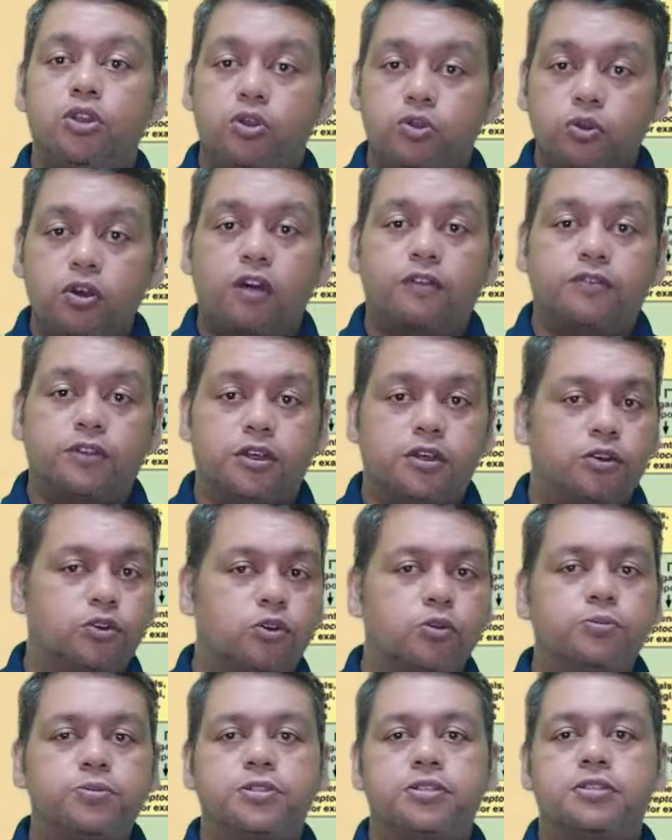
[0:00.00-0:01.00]
2 of the
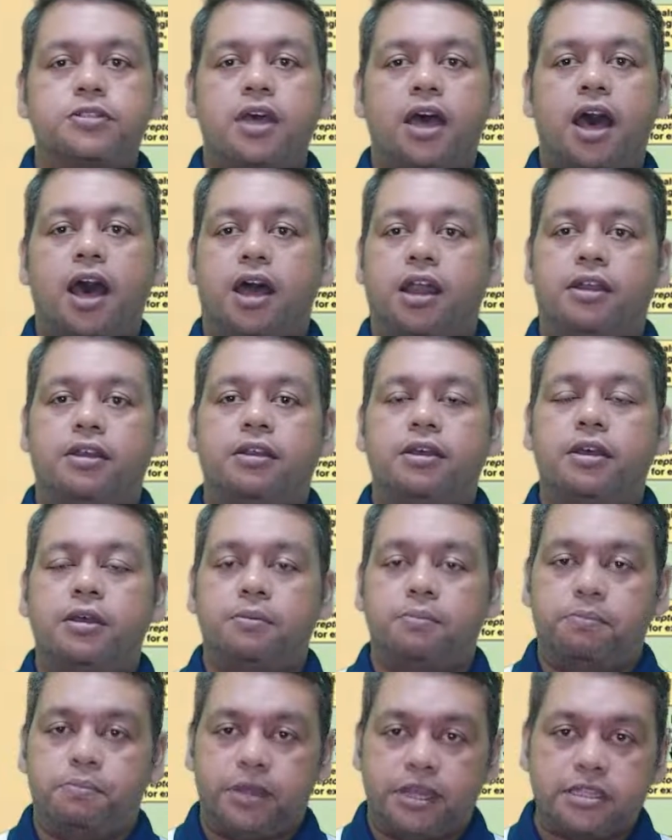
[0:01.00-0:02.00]
groups are
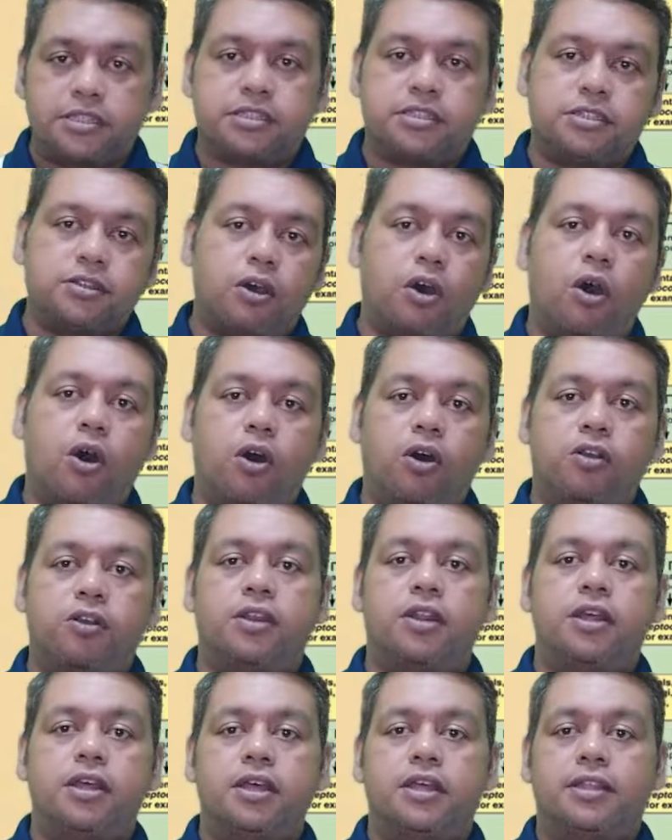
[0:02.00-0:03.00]
based
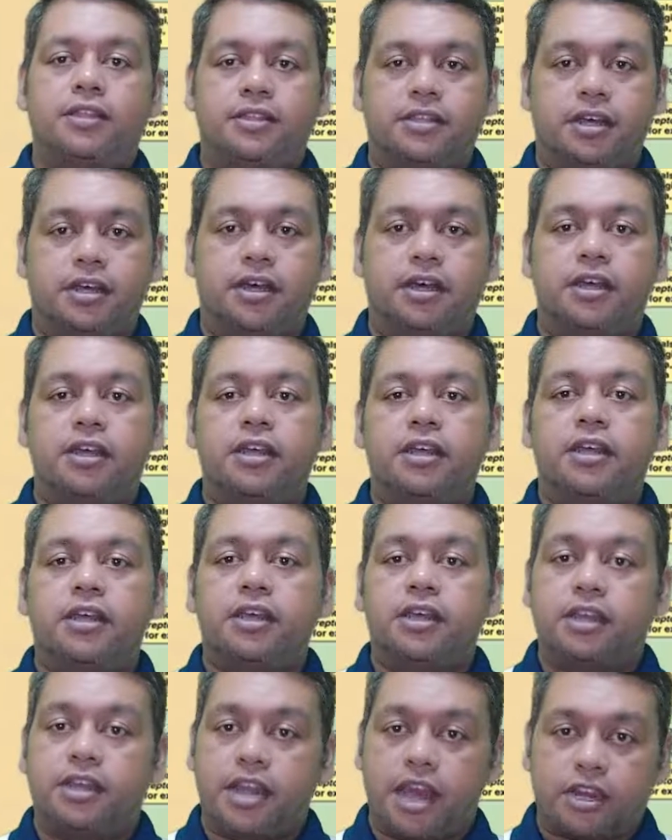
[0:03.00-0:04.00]
on the
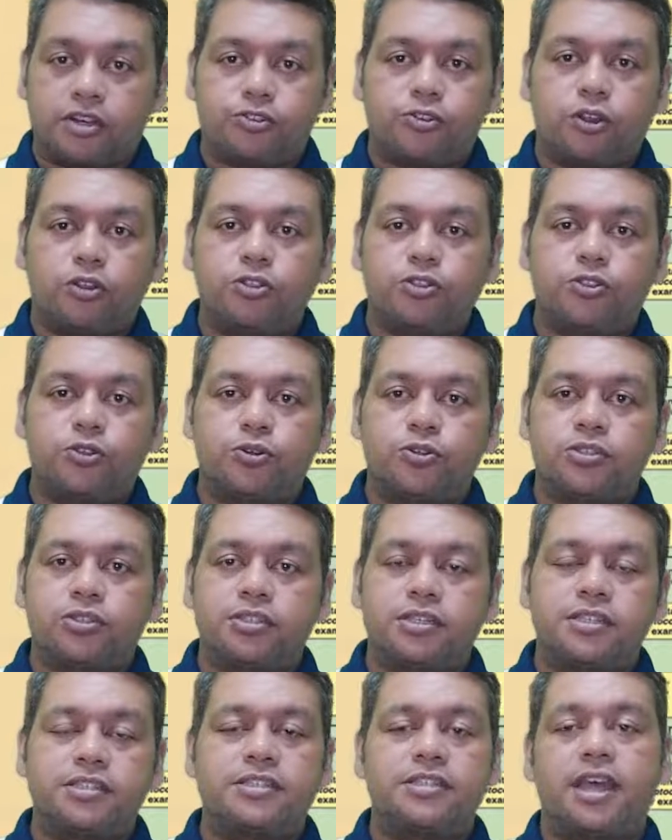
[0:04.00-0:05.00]
electron
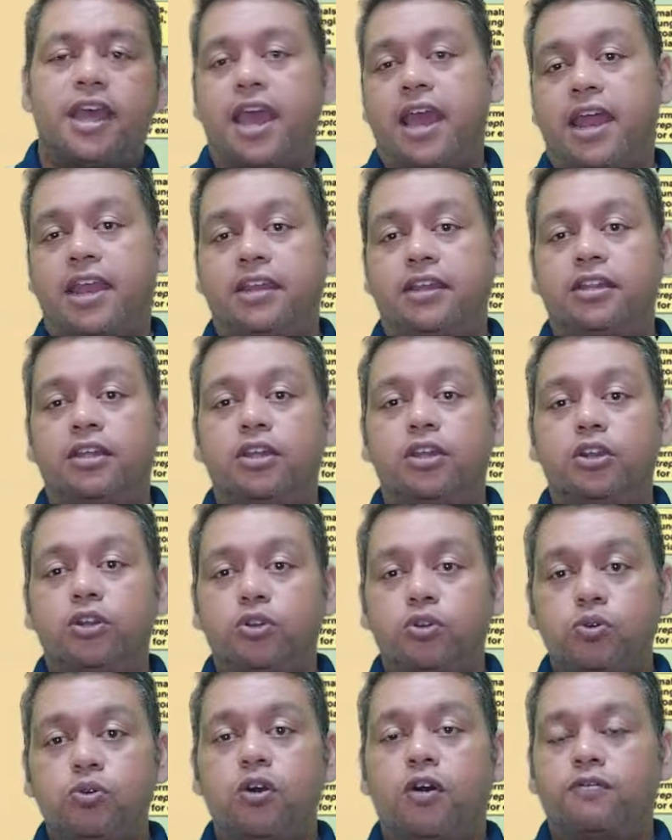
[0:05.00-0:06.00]
sources, and
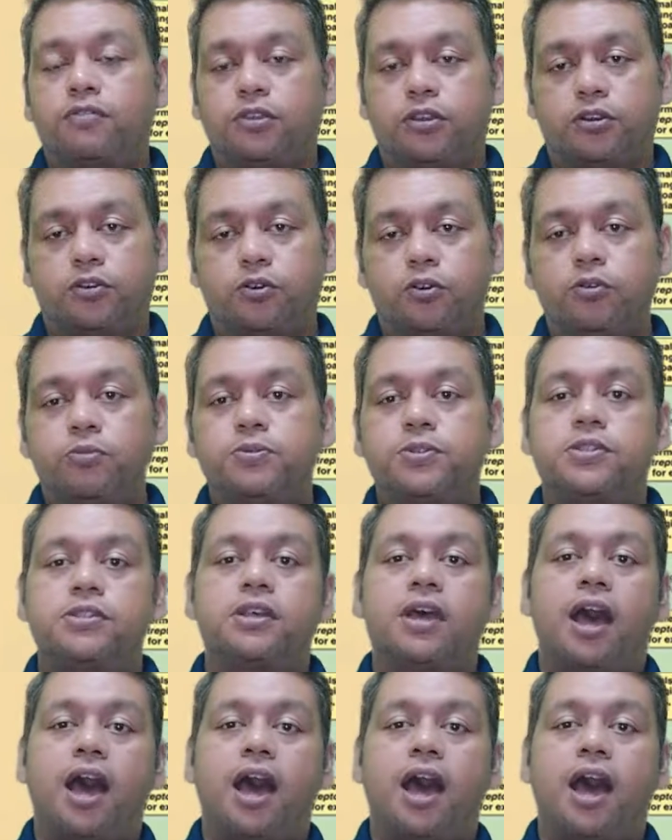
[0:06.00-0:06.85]
2 of the groups